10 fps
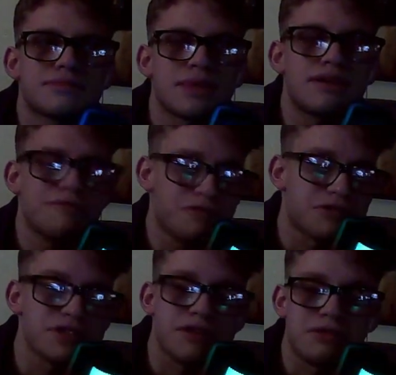And of
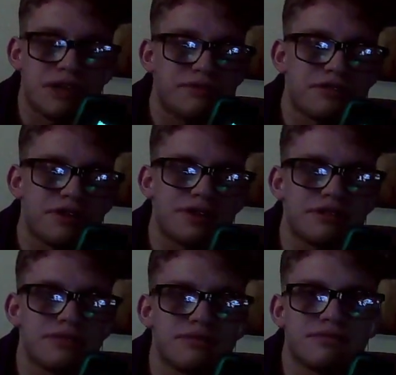course, I will give
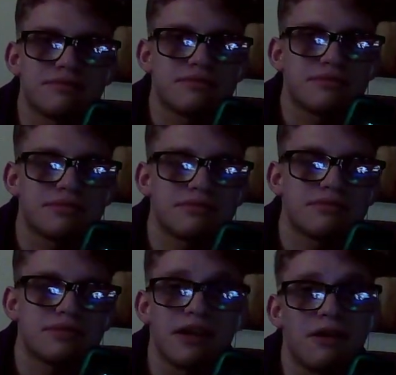credit,
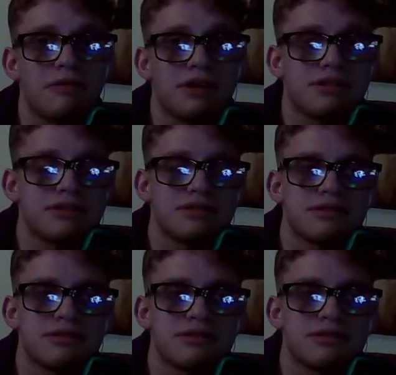like always.